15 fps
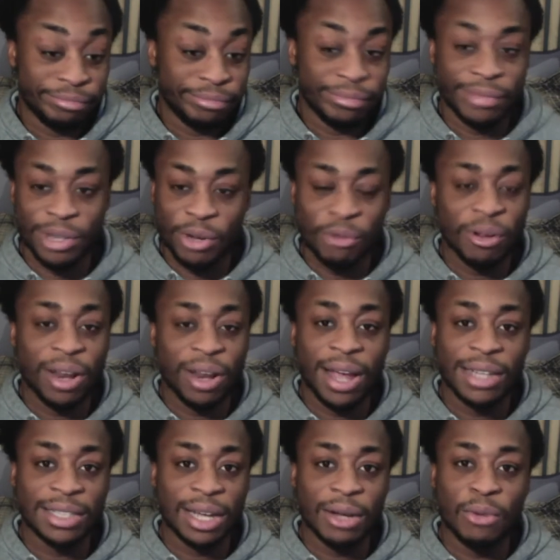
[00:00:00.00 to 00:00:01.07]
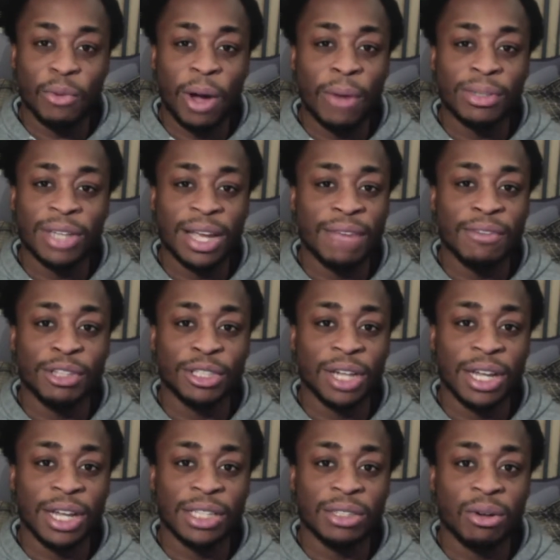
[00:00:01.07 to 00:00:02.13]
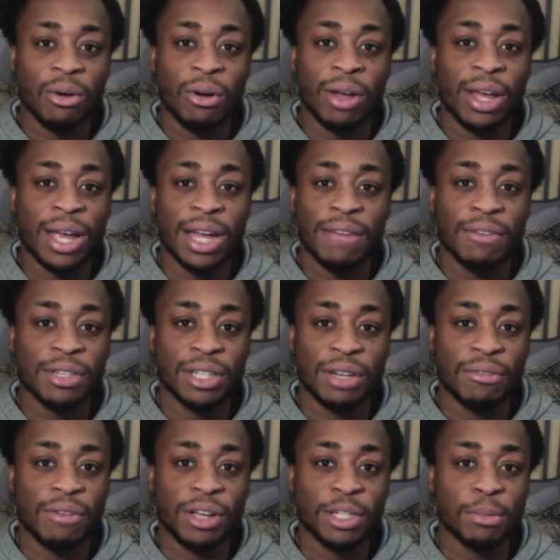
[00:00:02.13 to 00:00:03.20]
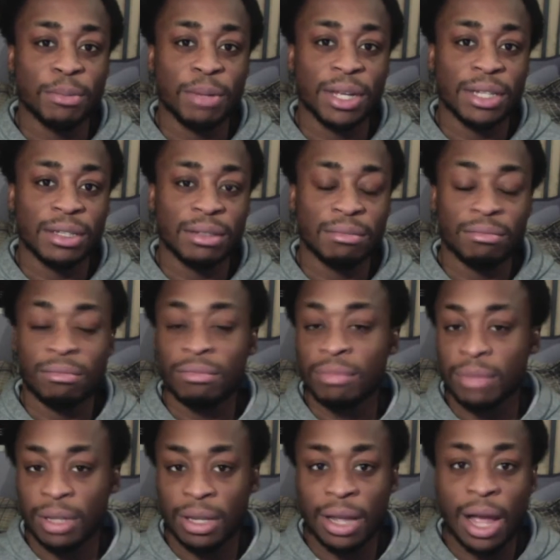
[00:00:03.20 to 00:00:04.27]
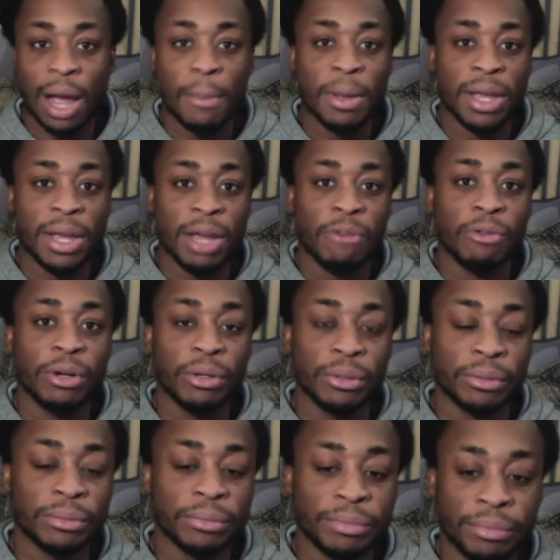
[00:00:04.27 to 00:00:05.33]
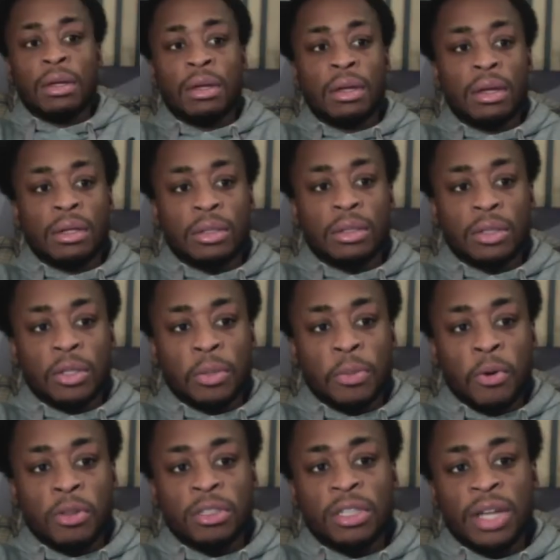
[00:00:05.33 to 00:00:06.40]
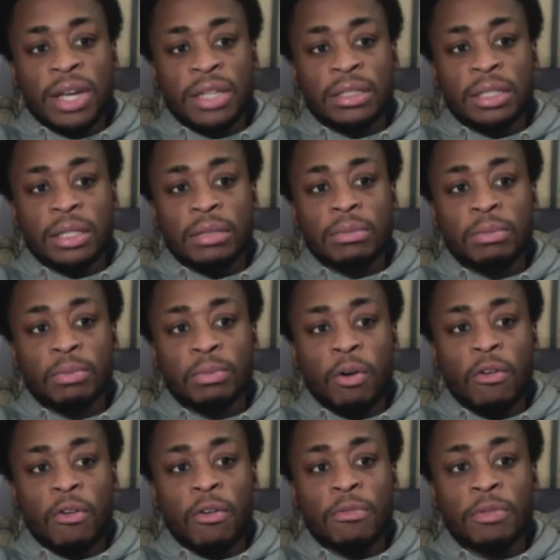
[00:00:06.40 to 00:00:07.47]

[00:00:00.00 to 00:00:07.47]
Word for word: you realize that why was I even jealous or envious in the first place? I'm going to get real. The book says in Proverbs